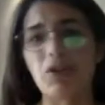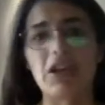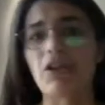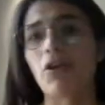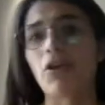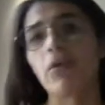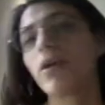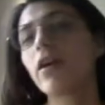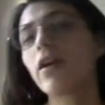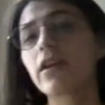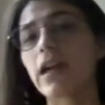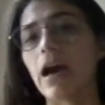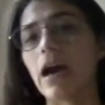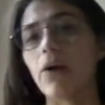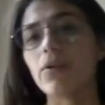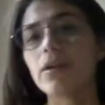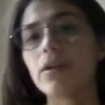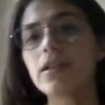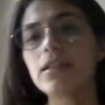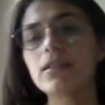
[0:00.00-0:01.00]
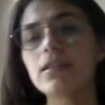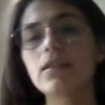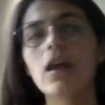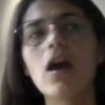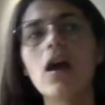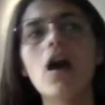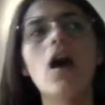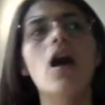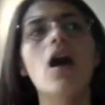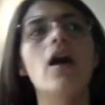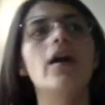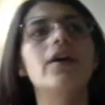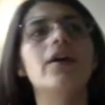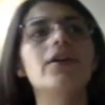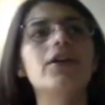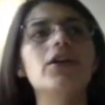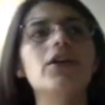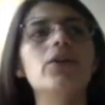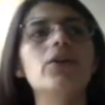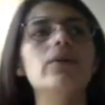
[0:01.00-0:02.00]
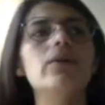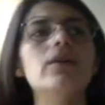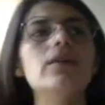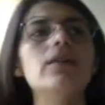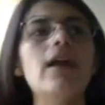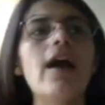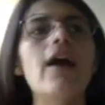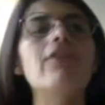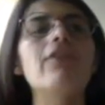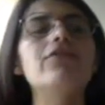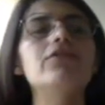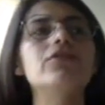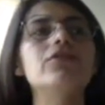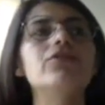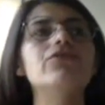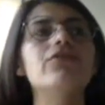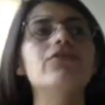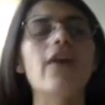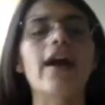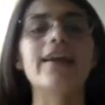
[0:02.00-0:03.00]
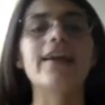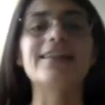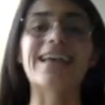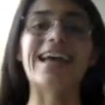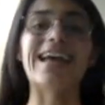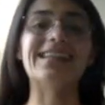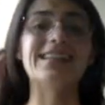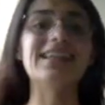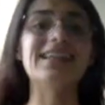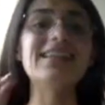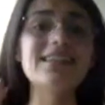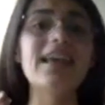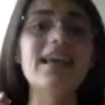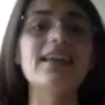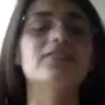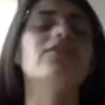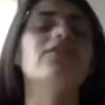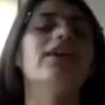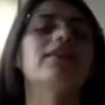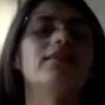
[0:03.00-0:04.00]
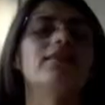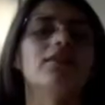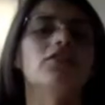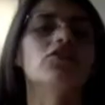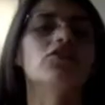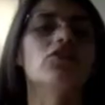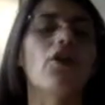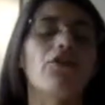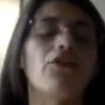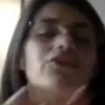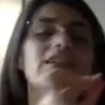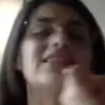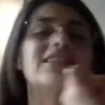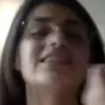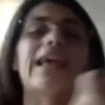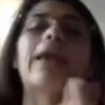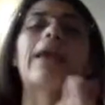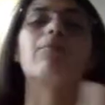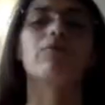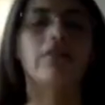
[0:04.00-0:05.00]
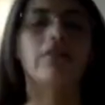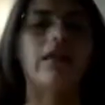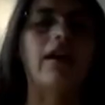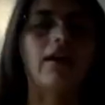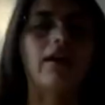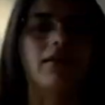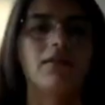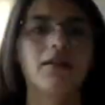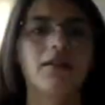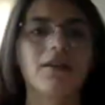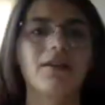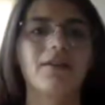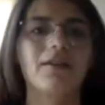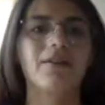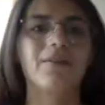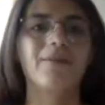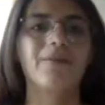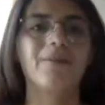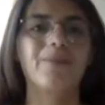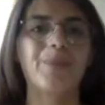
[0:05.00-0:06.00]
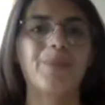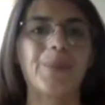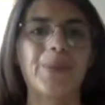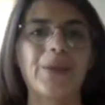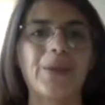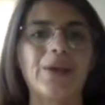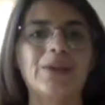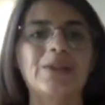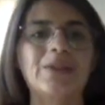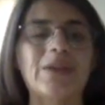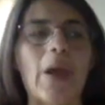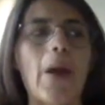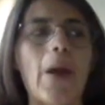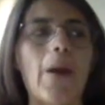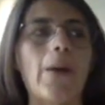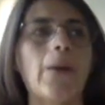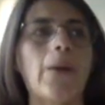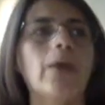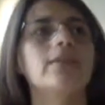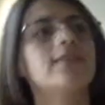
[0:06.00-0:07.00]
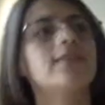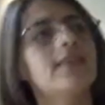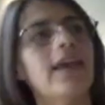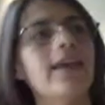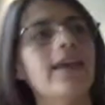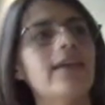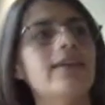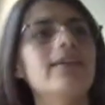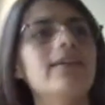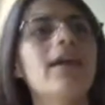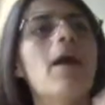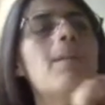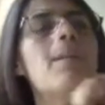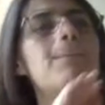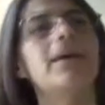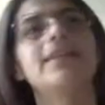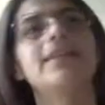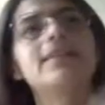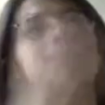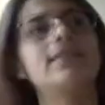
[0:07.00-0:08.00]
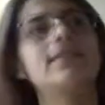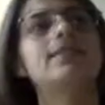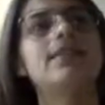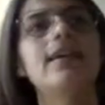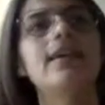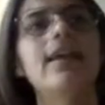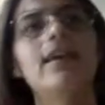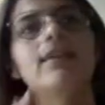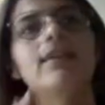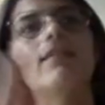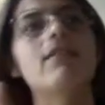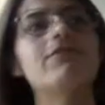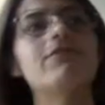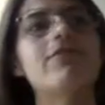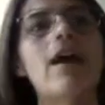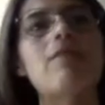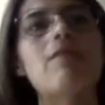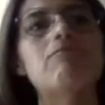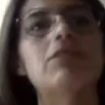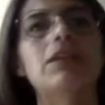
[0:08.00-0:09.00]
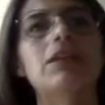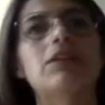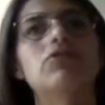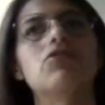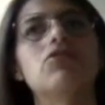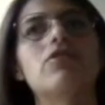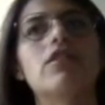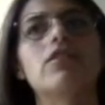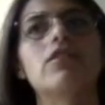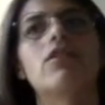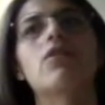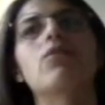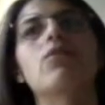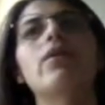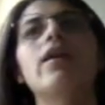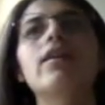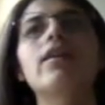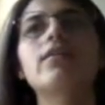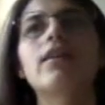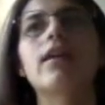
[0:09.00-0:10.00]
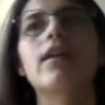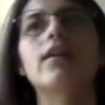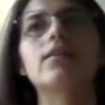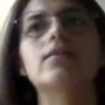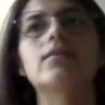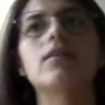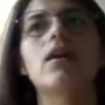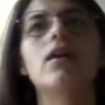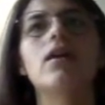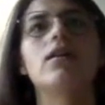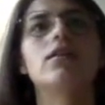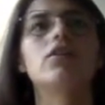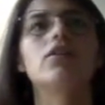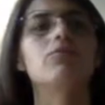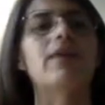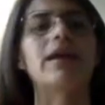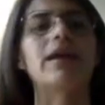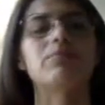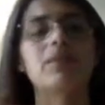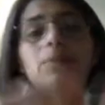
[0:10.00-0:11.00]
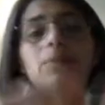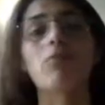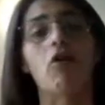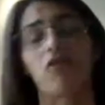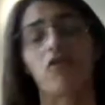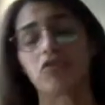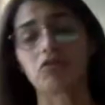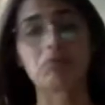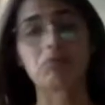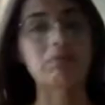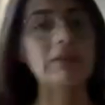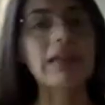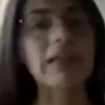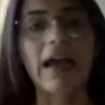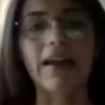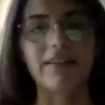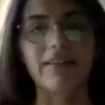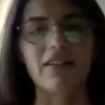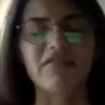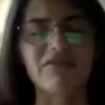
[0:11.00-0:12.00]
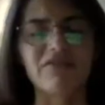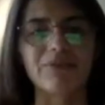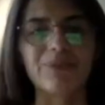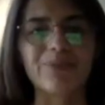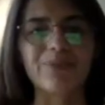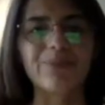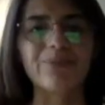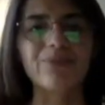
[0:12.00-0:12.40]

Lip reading: during your work hours, you will have to find a disadvantage of the same thing. So saying, but seeing your family during your work days, you might be bored, kind of.